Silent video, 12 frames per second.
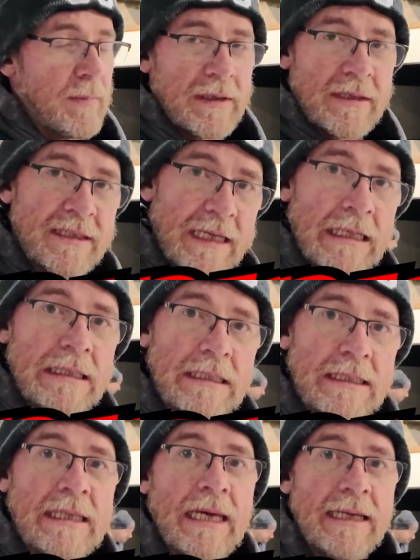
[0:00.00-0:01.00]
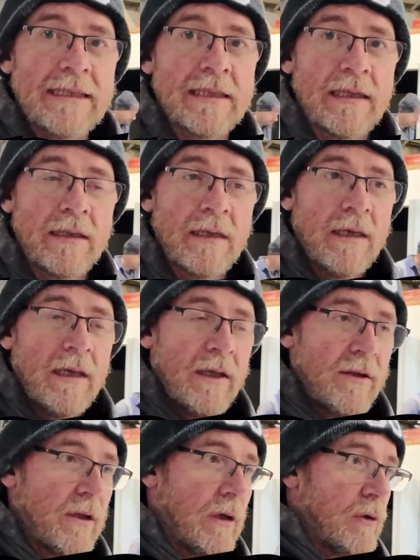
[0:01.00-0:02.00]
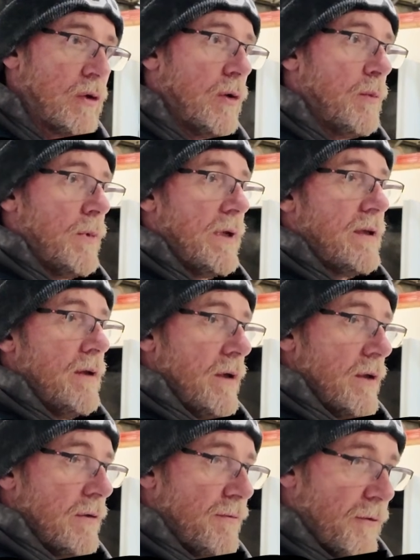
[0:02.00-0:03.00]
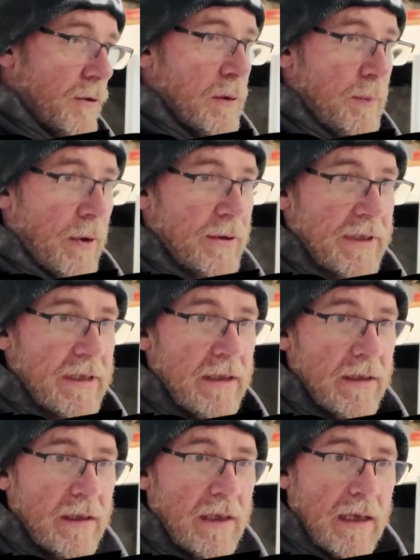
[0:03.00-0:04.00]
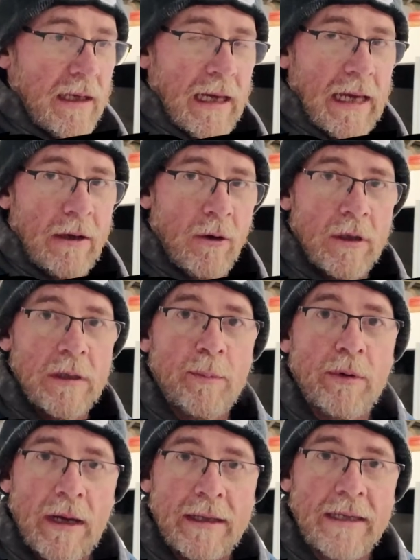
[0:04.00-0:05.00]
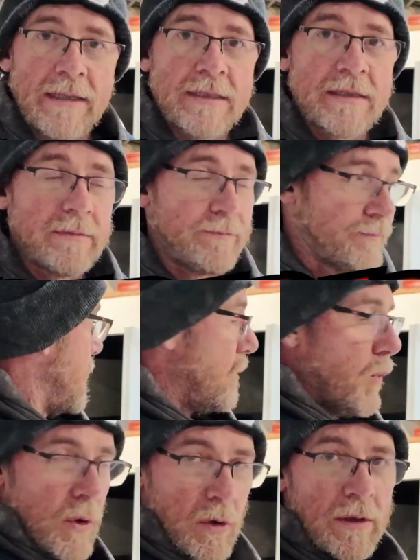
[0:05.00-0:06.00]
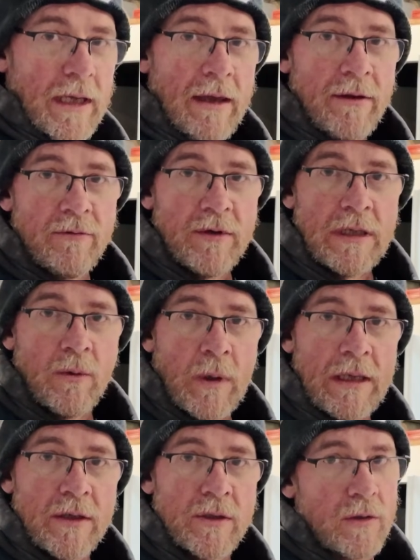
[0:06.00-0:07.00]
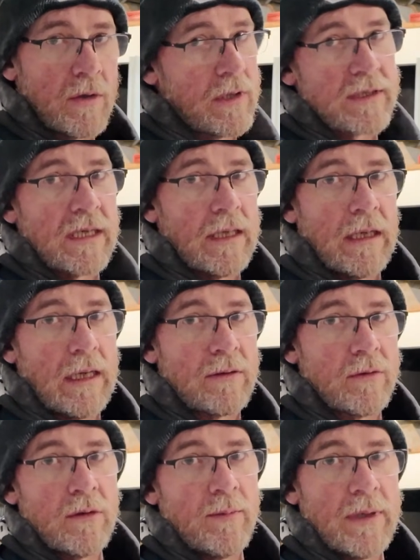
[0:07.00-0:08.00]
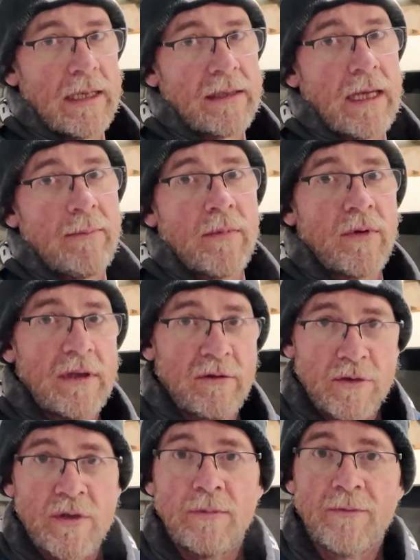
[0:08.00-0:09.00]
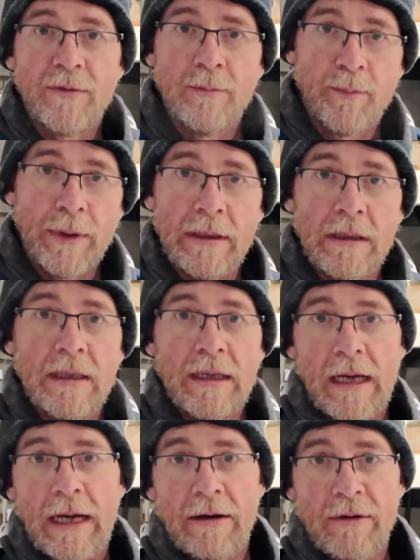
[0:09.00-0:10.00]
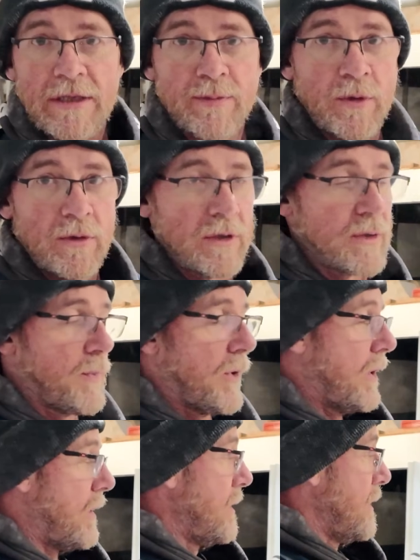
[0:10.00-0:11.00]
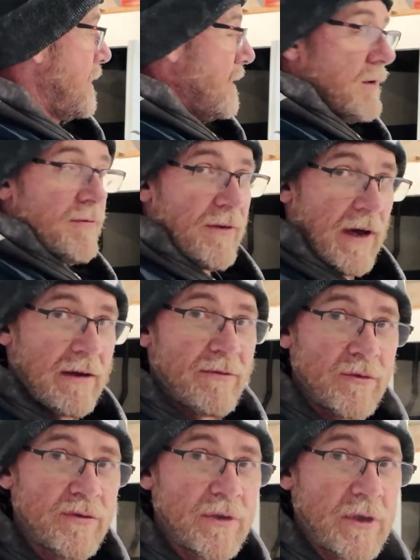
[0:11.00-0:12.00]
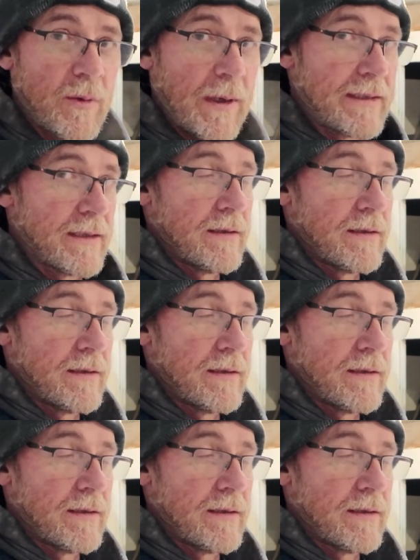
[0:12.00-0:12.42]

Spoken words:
be the standard kit that'll come with the full body and all the brackets. You won't get the rear window because I don't make them. Those come from Bill at RS Motorsport for 500 quid.